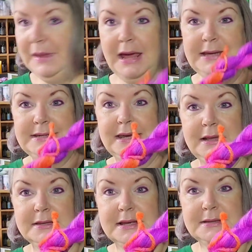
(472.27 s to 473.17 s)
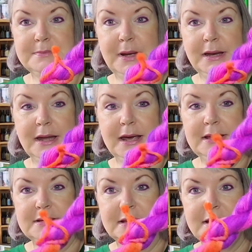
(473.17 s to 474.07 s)
18, so that's Monday,
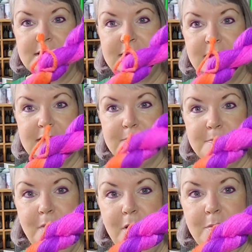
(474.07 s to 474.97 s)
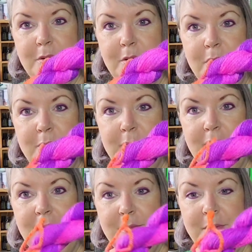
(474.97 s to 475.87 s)
so this is purple, with
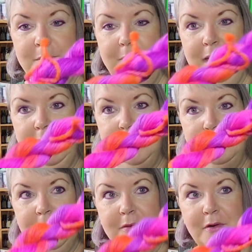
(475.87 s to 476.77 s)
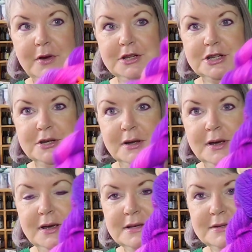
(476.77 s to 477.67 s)
a little bit of pink and a bit of orange,
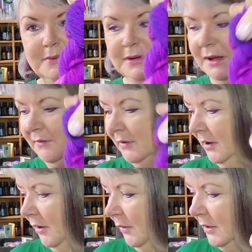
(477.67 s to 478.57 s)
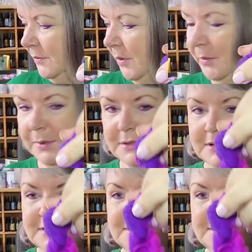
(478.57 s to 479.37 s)
so we're definitely going into purples, because